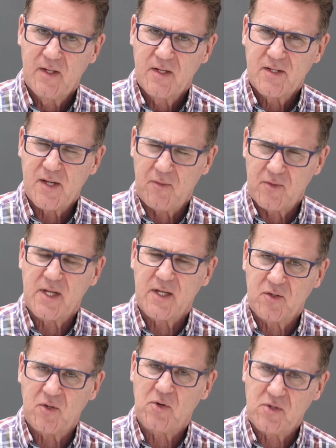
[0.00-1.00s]
So I want to
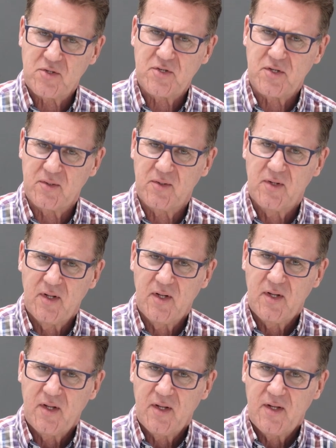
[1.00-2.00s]
encourage you.
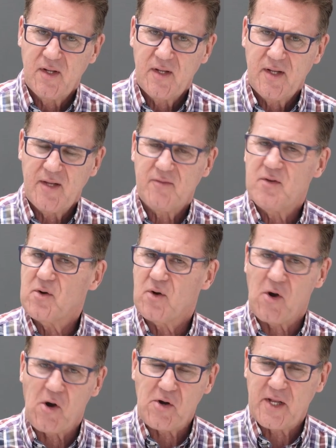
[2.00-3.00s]
If you're
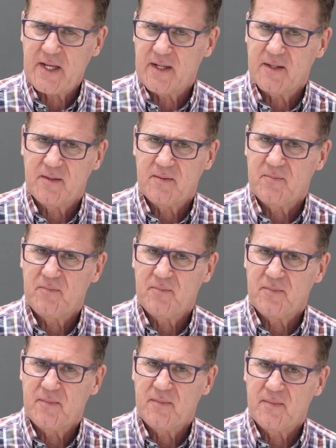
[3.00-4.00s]
hurting,
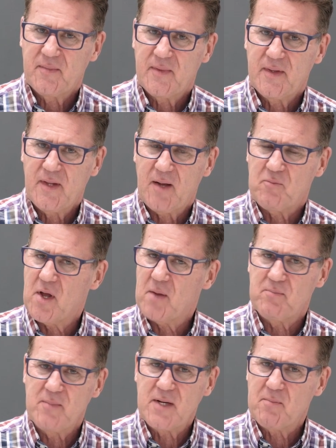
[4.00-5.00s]
I'm
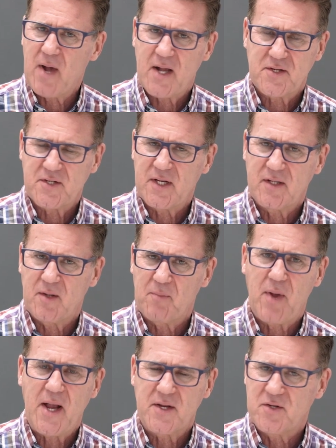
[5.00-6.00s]
not minimizing the
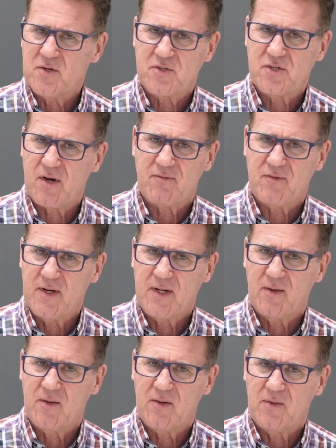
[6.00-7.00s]
pain you're suffering
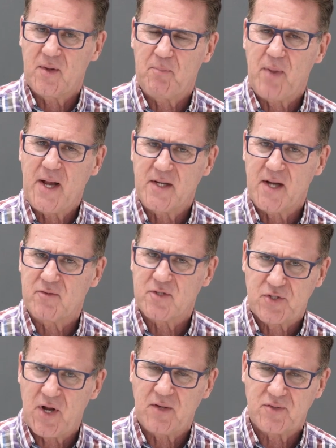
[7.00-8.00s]
or the pain that
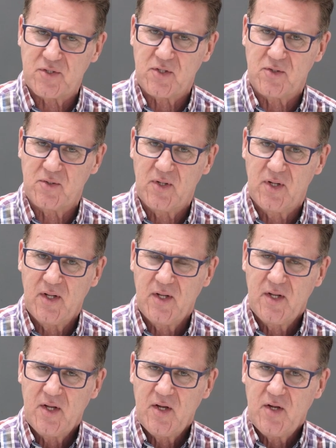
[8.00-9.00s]
was done to you,
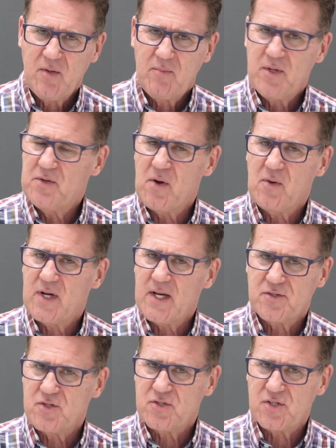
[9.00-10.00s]
but don't
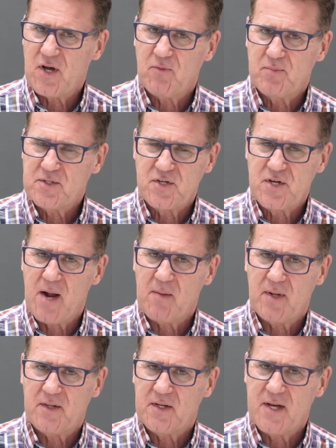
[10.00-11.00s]
let yourself be
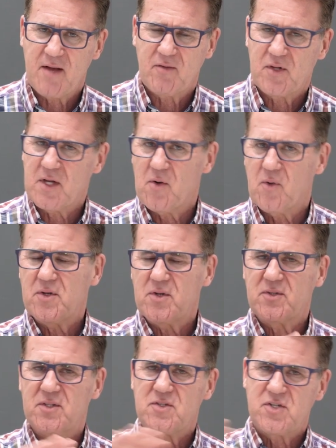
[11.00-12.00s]
snared by the devil that all
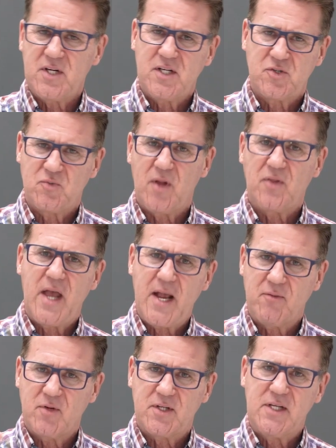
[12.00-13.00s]
you could see is what
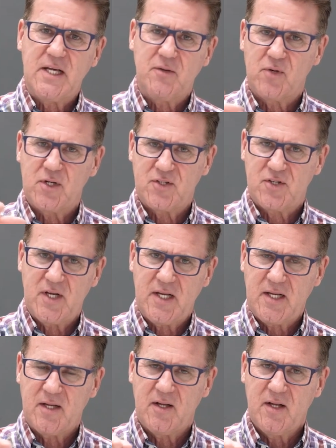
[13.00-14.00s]
he would see.